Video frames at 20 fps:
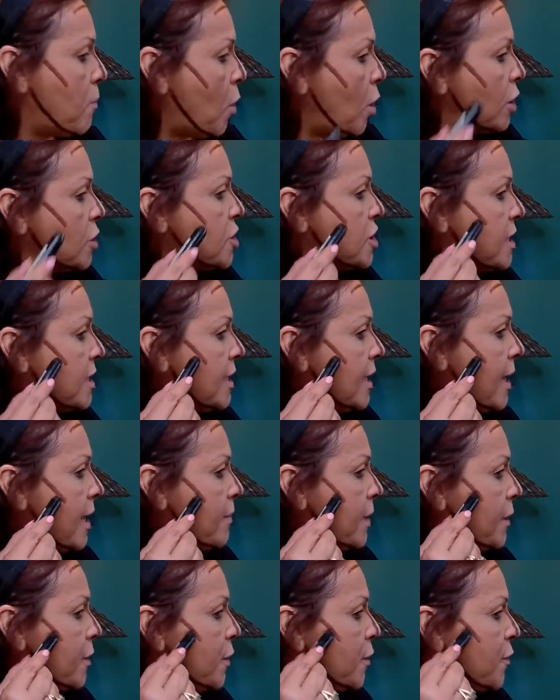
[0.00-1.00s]
Margie,
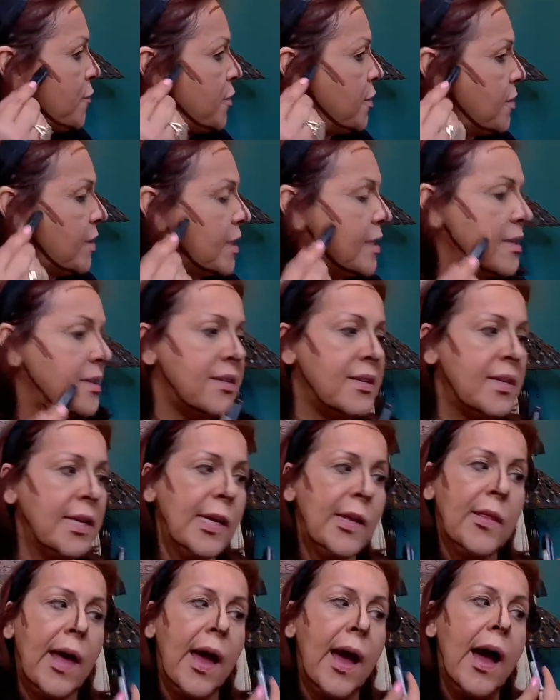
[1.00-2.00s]
let me know if you can
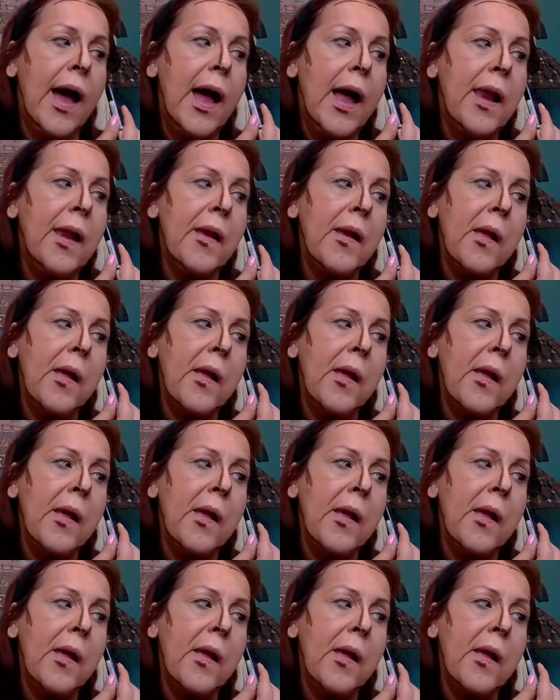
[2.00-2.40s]
see that.